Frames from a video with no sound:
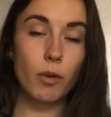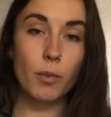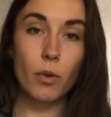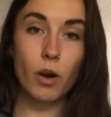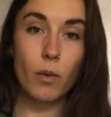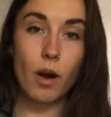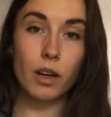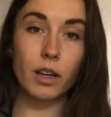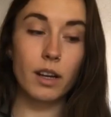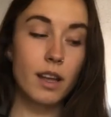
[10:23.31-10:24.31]
pour our
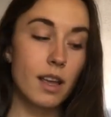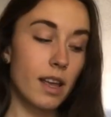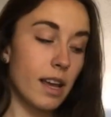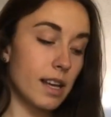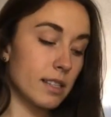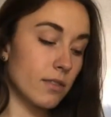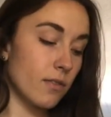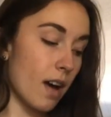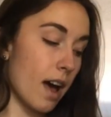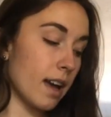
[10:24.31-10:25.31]
water is
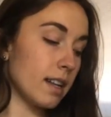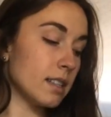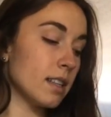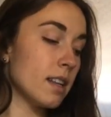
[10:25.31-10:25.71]
find